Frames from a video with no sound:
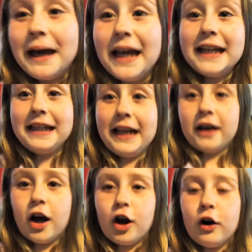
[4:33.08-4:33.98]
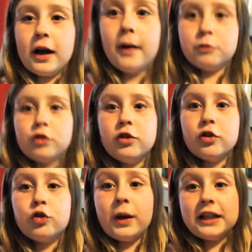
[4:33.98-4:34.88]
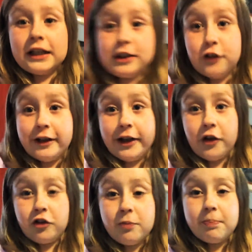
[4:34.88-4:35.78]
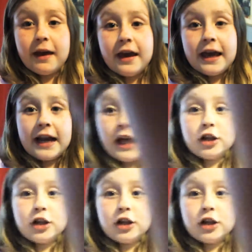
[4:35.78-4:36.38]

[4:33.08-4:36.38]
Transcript: bandit our um toy collector videos. And